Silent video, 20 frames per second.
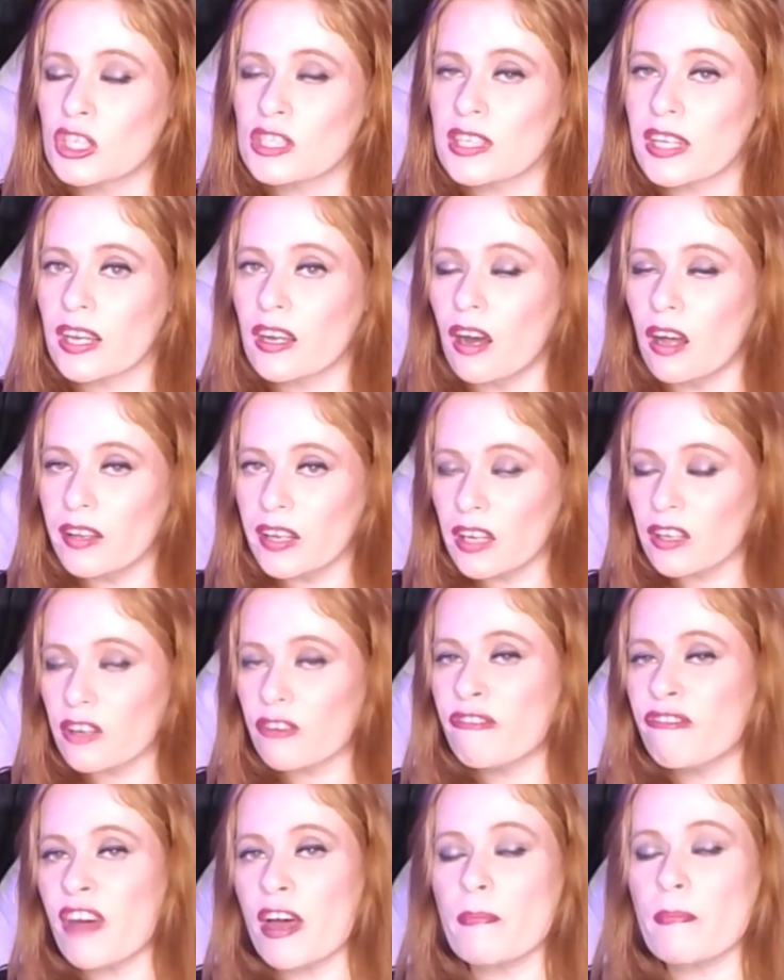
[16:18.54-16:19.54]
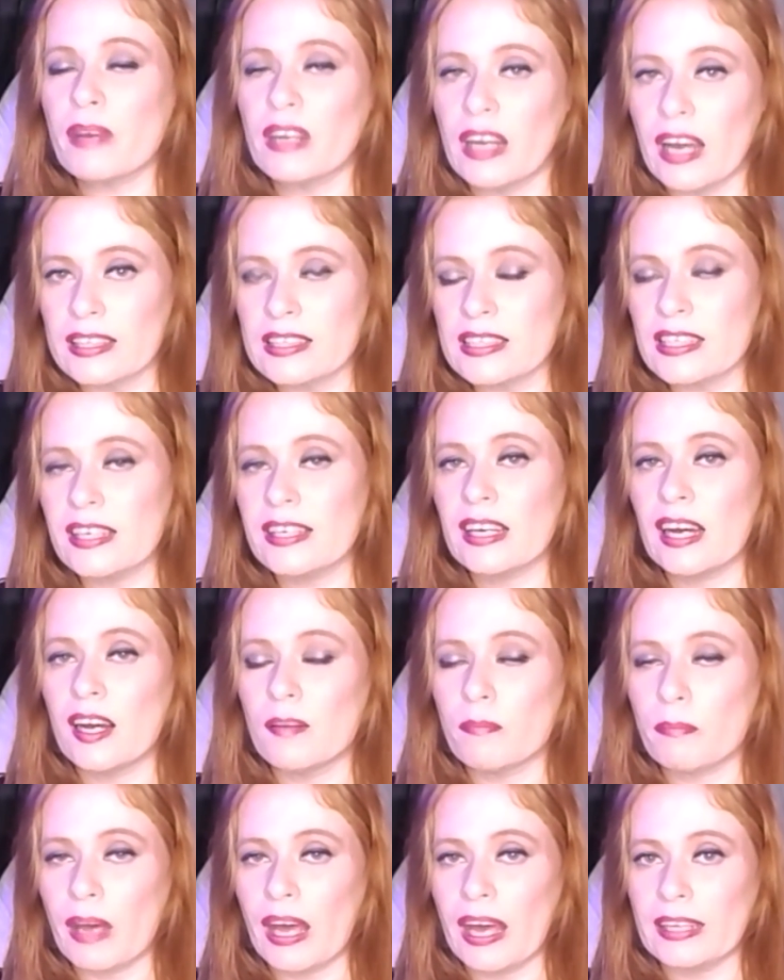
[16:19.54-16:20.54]
Just like all the other feminazi
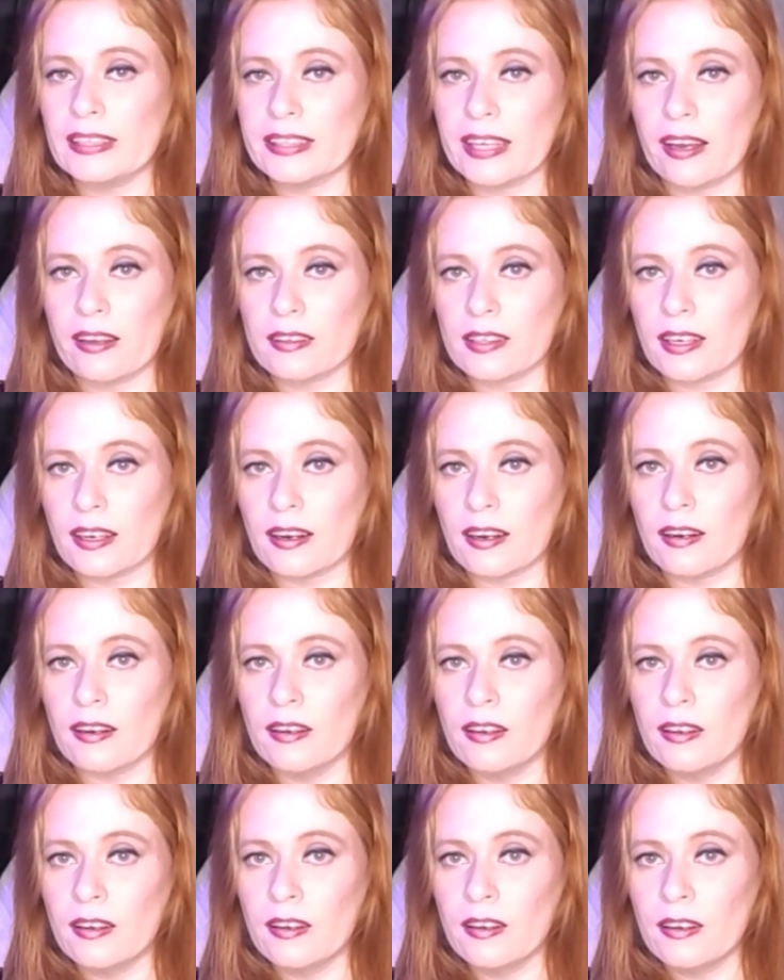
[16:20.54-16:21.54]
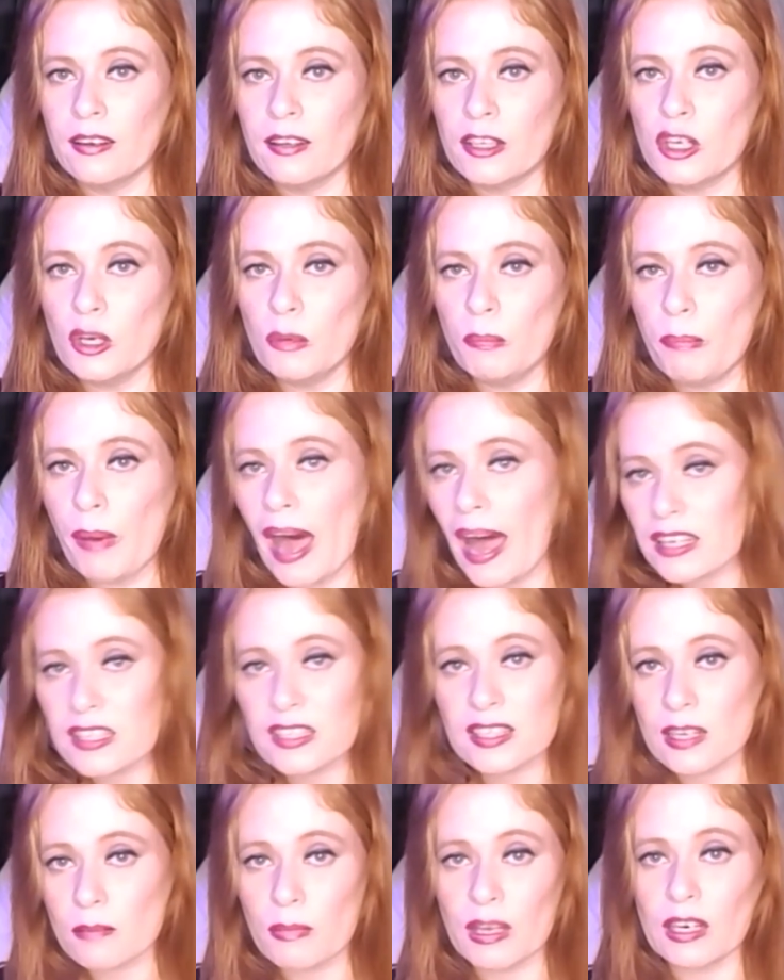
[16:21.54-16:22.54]
cuntbags out there. You
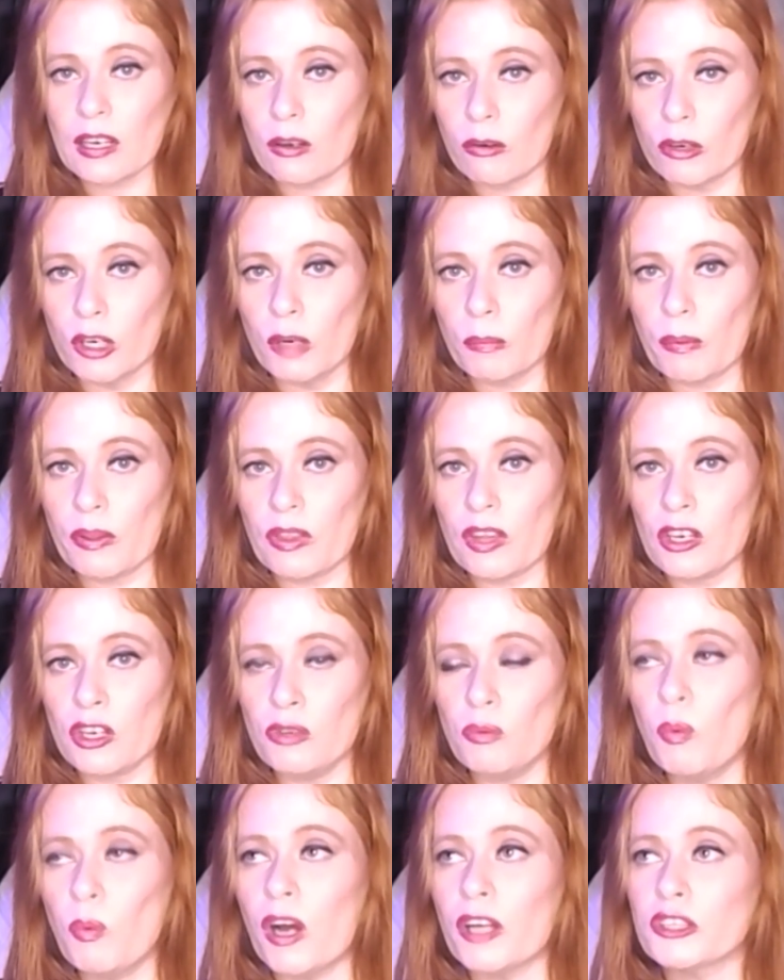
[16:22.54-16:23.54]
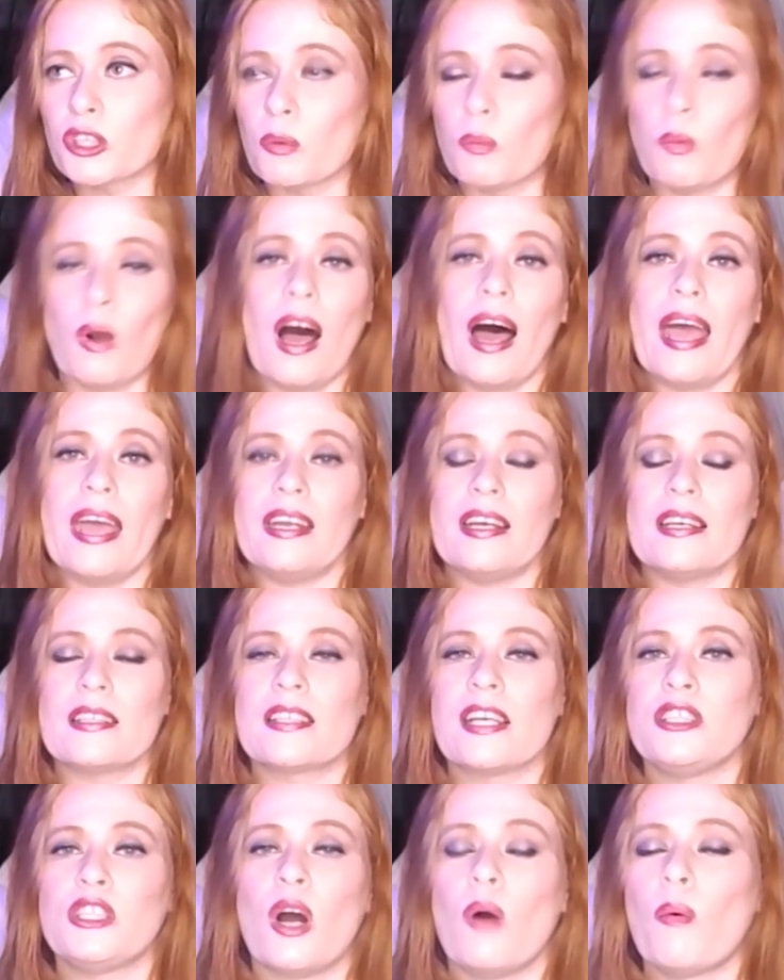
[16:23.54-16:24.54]
bash them in a group and then you wonder why it
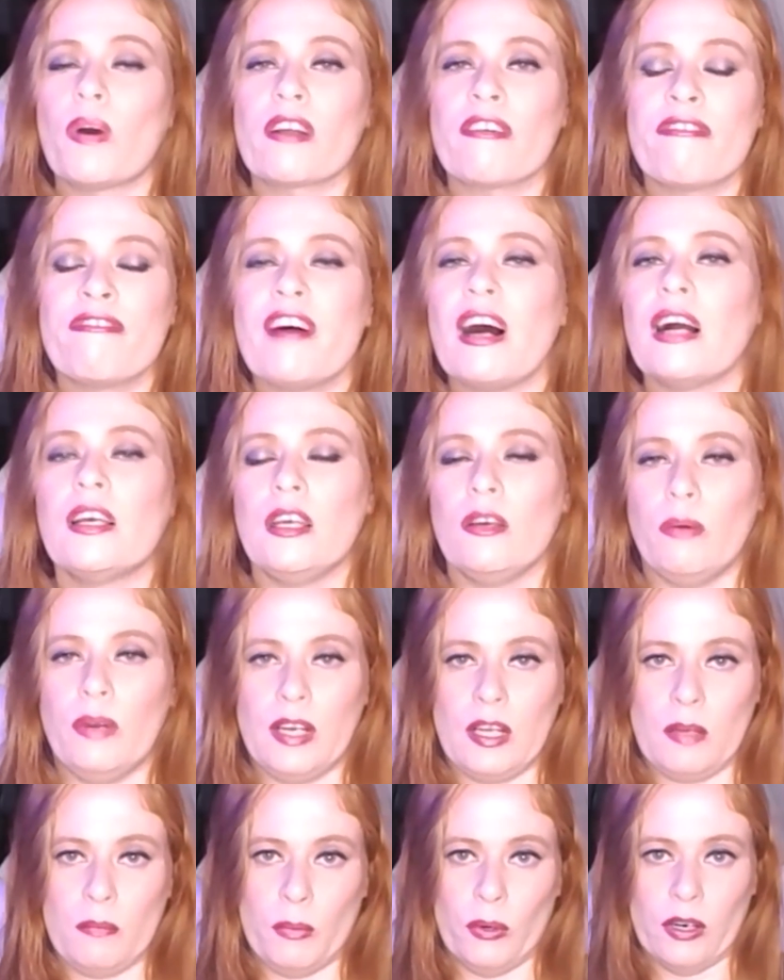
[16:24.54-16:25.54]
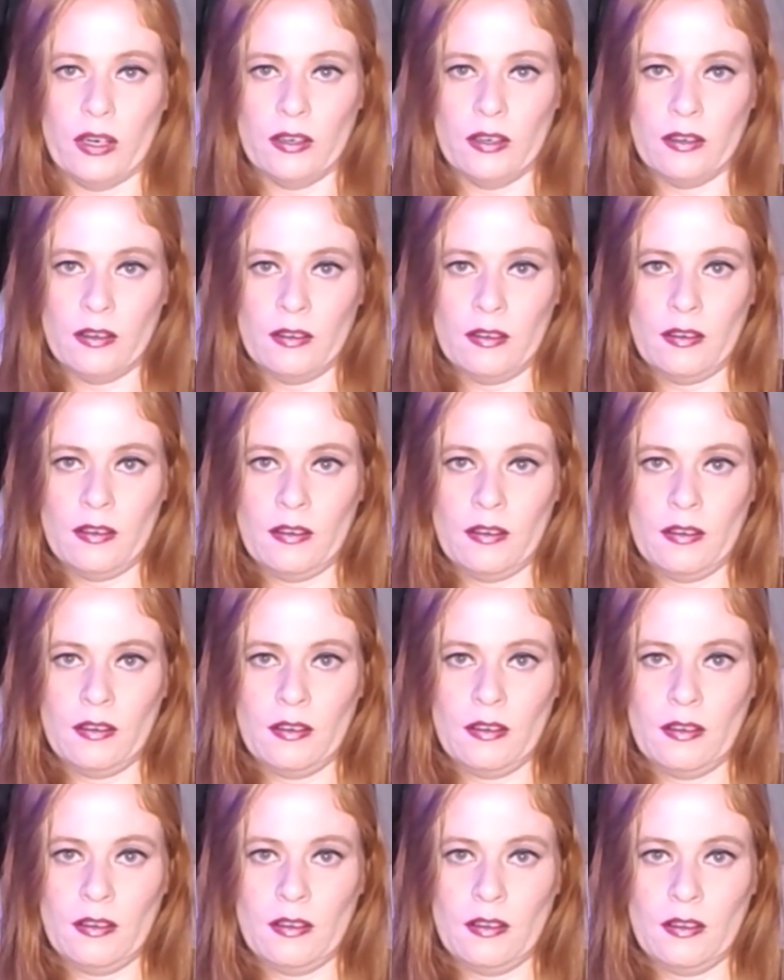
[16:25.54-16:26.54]
is they don't want to fuck you anymore.
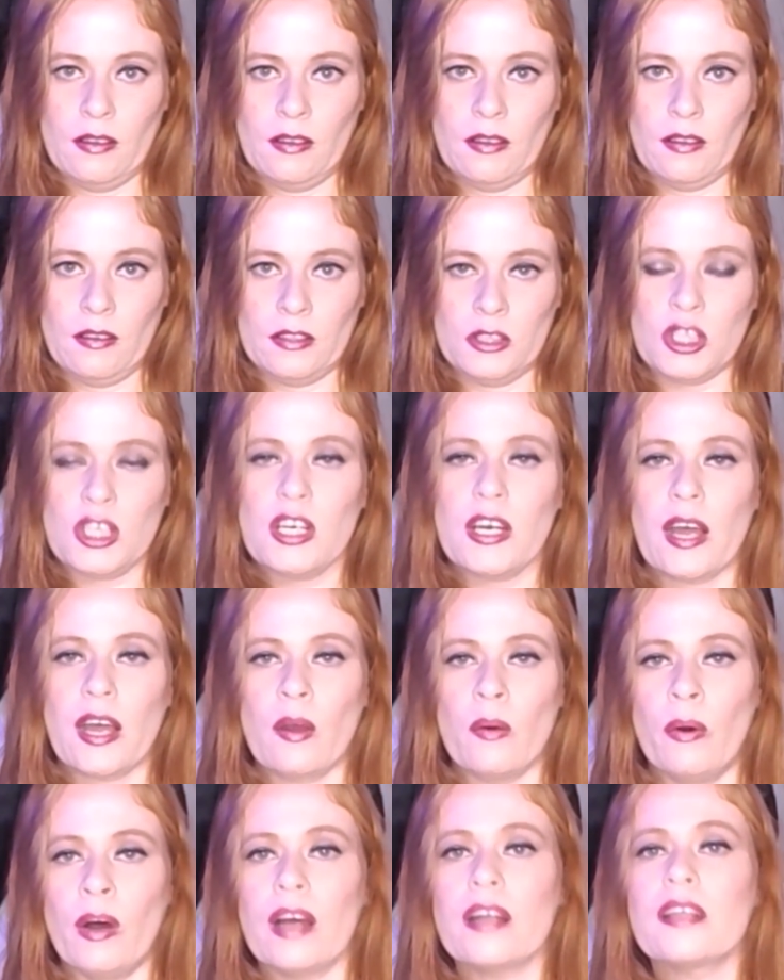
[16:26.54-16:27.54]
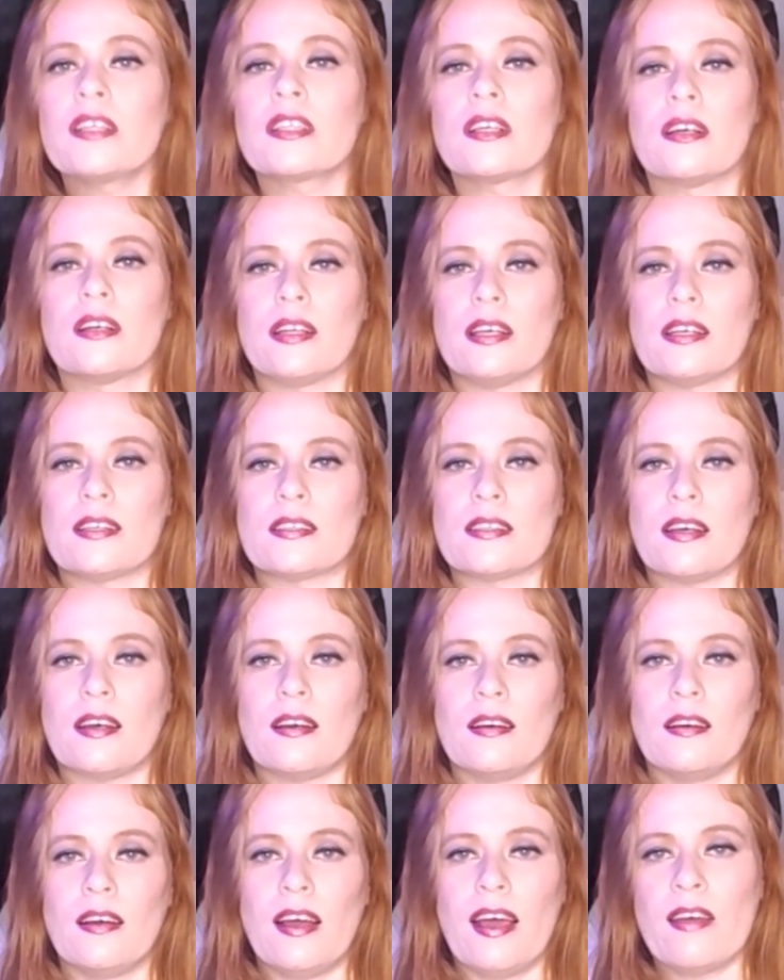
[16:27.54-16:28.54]
Gee, I wonder,
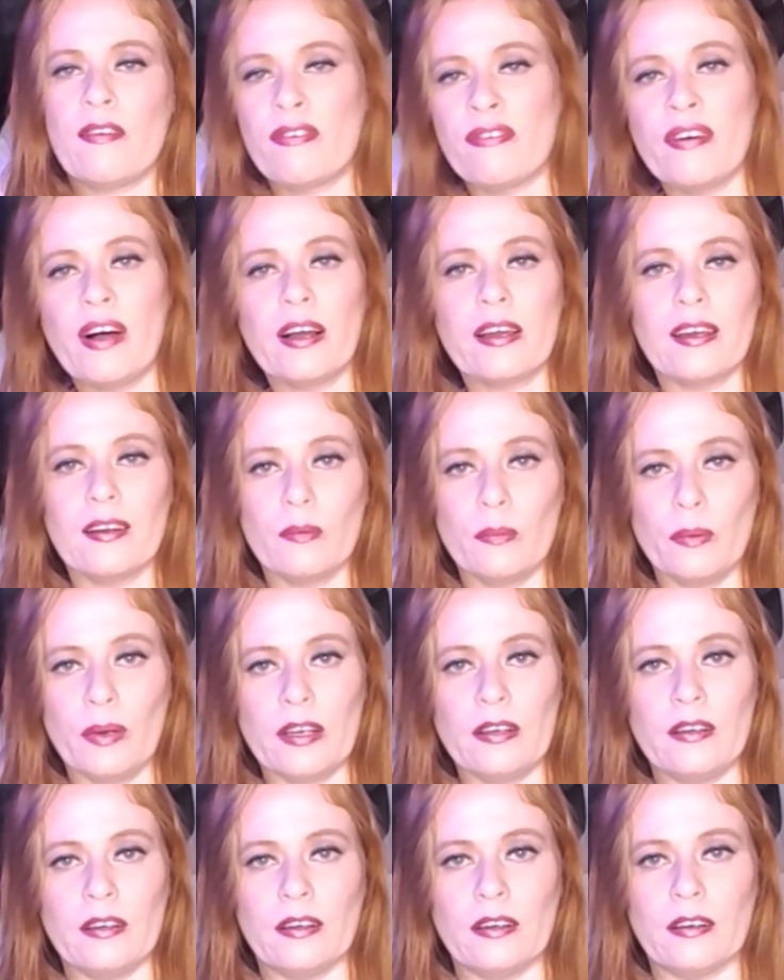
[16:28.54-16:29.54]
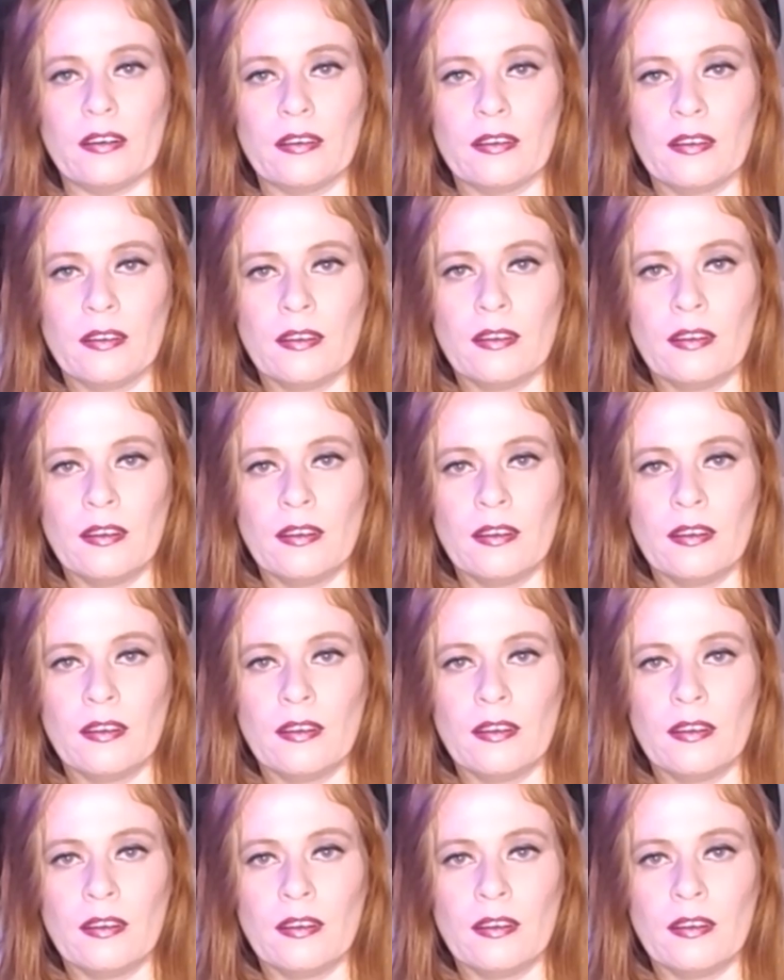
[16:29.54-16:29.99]
Alyssa. I fucking wonder.